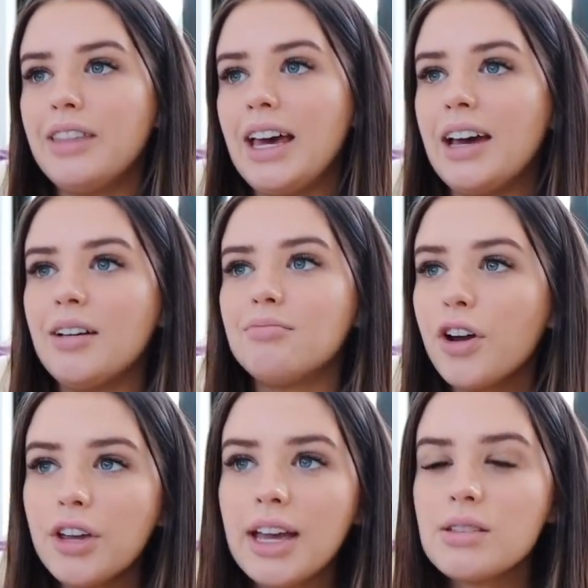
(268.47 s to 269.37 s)
Their
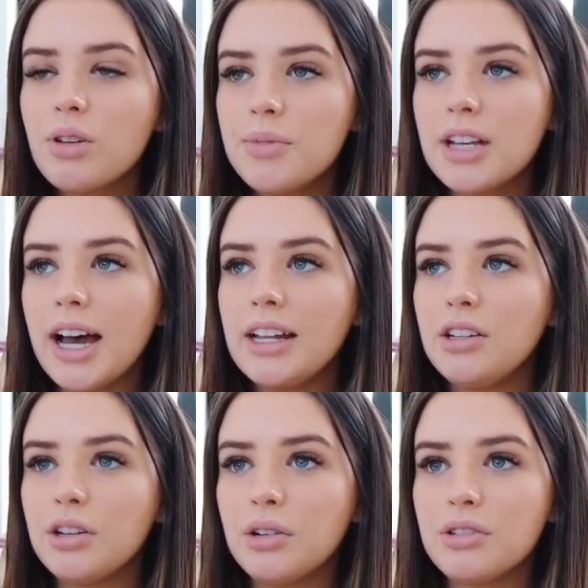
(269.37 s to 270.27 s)
phone case website,
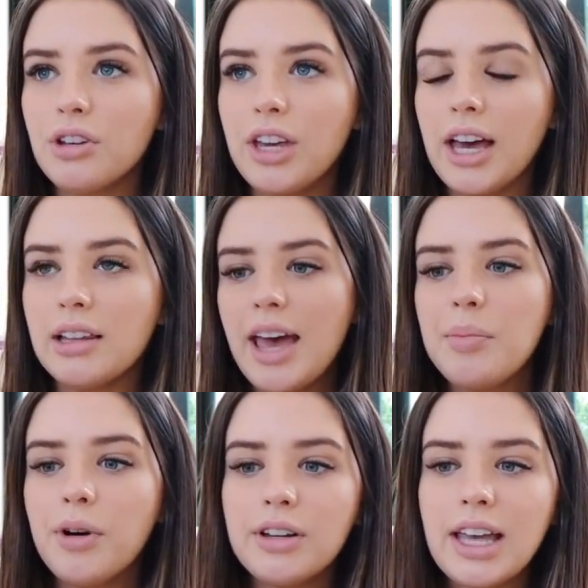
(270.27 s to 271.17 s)
you can also get
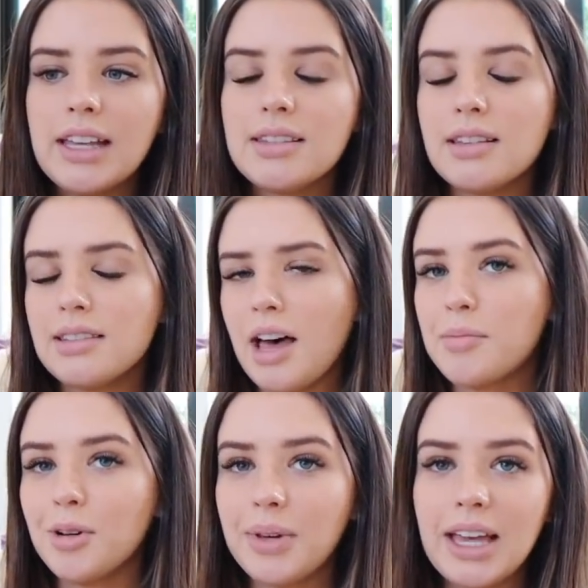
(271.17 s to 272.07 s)
AirPod cases,
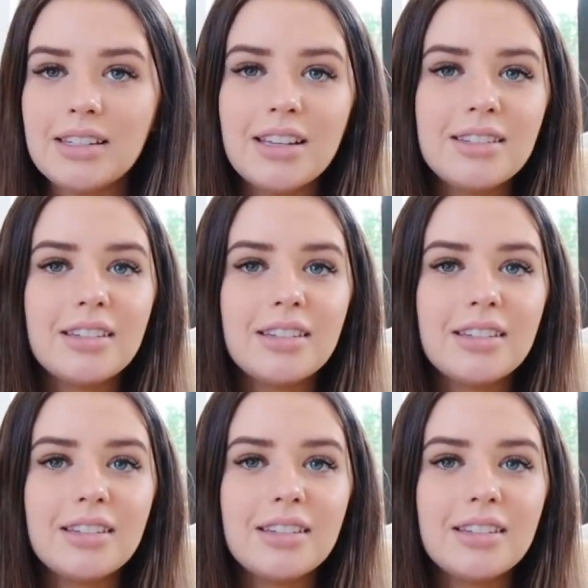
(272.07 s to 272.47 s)
laptop cases.